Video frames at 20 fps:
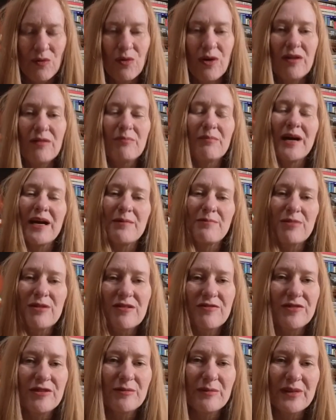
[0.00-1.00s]
Well, my
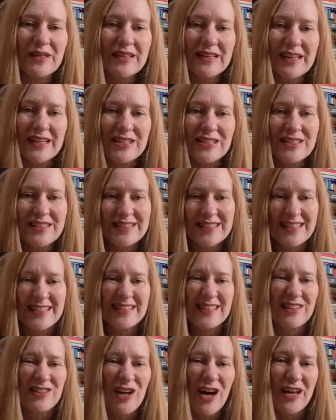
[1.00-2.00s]
perfume collection says
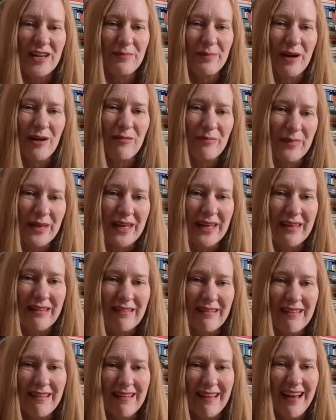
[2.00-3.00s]
a lot about me.
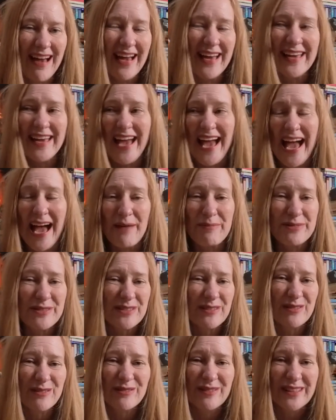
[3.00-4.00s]
I
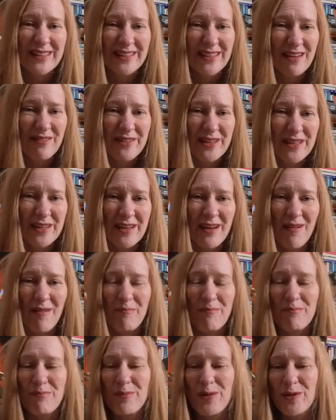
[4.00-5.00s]
absolutely love it.
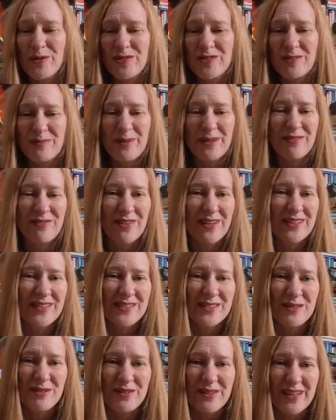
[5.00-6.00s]
Most of my
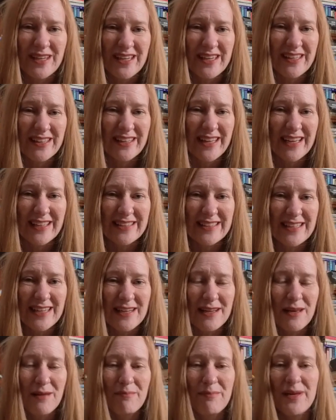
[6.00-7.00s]
friends know that I collect
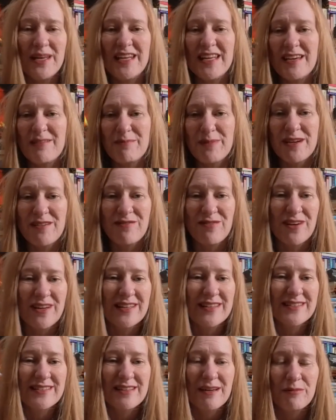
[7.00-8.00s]
it. Many of my
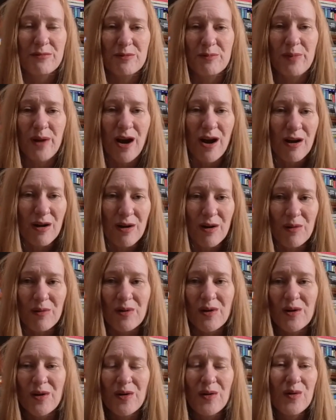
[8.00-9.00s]
friends come to
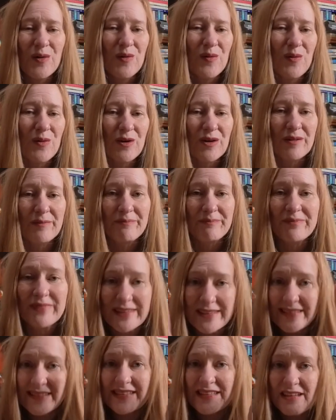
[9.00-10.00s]
borrow or
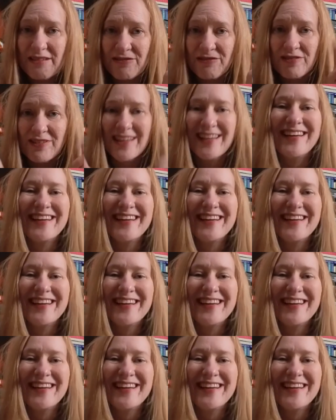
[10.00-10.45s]
sniff.